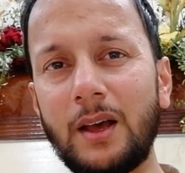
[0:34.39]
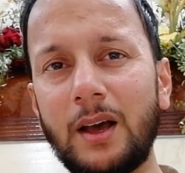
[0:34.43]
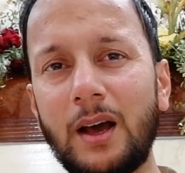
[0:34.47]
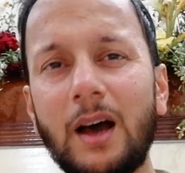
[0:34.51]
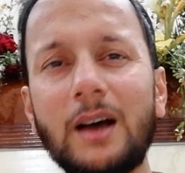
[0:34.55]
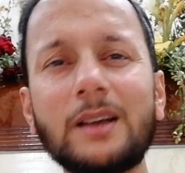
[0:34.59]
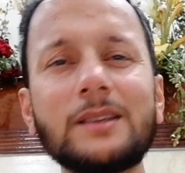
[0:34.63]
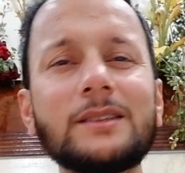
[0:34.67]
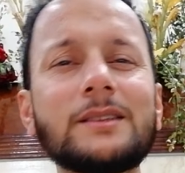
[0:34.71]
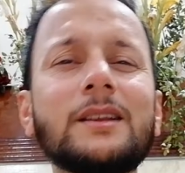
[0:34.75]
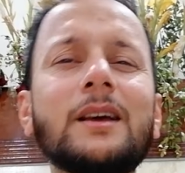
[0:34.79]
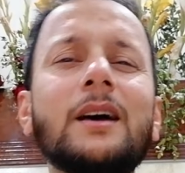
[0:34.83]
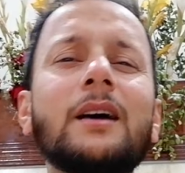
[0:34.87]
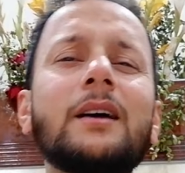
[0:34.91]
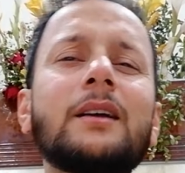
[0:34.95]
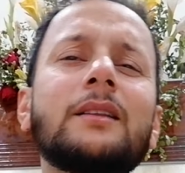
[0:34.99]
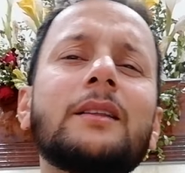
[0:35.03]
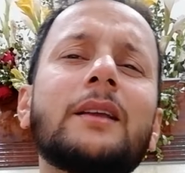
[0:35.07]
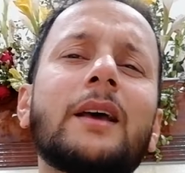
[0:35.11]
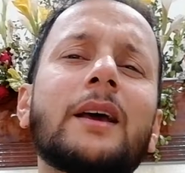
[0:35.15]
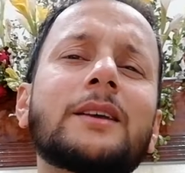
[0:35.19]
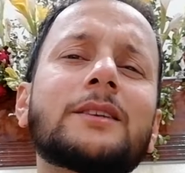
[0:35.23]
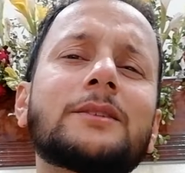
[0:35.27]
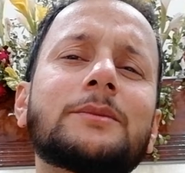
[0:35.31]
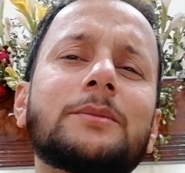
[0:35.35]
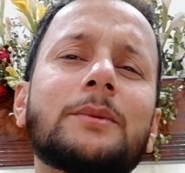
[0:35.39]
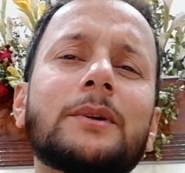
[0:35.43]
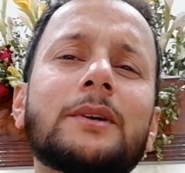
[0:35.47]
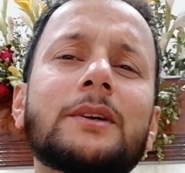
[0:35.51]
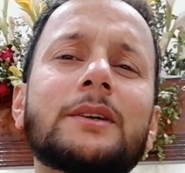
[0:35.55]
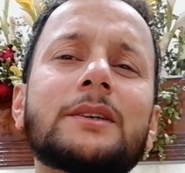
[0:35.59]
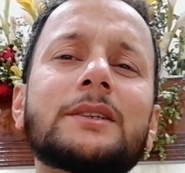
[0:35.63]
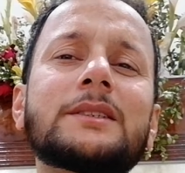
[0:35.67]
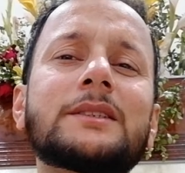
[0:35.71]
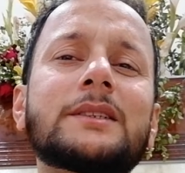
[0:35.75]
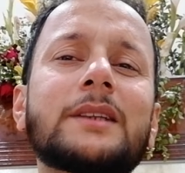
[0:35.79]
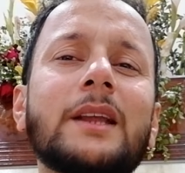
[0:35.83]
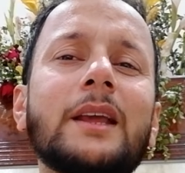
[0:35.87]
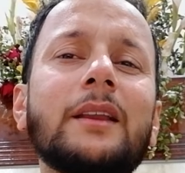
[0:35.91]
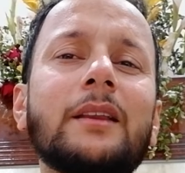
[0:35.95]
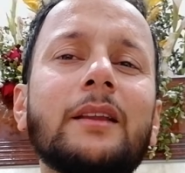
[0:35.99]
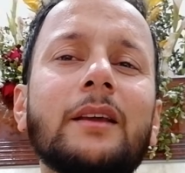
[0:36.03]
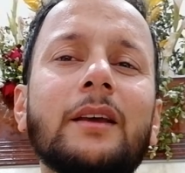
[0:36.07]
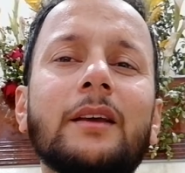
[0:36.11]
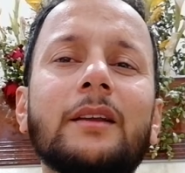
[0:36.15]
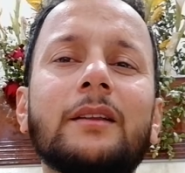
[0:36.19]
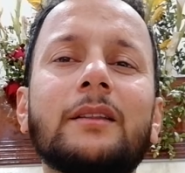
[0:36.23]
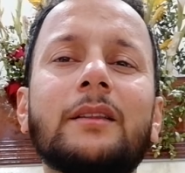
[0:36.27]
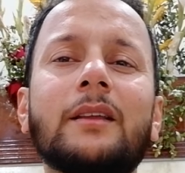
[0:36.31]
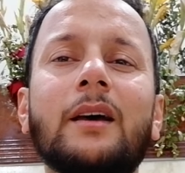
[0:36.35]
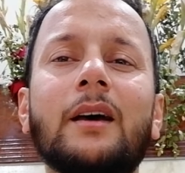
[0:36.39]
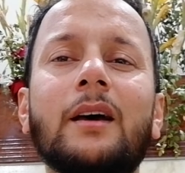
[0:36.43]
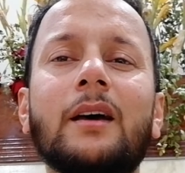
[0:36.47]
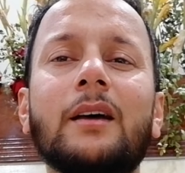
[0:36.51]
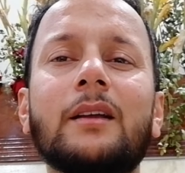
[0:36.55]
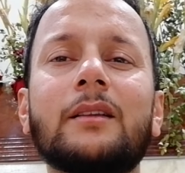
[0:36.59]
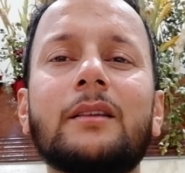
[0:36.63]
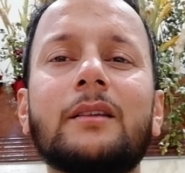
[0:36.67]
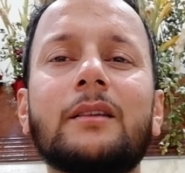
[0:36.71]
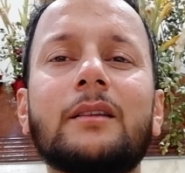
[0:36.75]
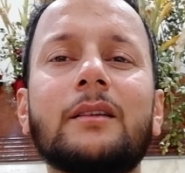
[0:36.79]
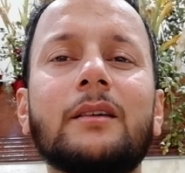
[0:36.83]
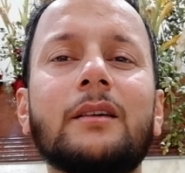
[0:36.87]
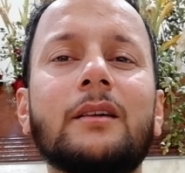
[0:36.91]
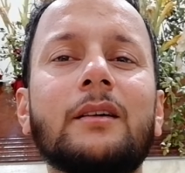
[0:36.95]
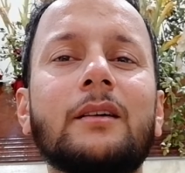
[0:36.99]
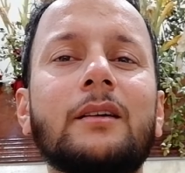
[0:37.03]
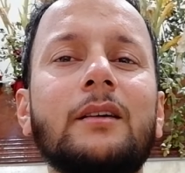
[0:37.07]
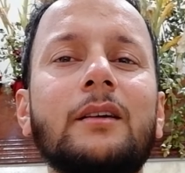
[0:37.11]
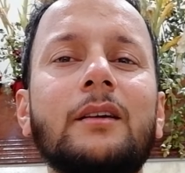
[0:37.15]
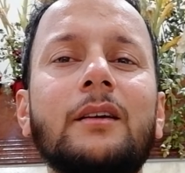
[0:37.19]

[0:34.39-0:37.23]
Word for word: A style expert stated that uh,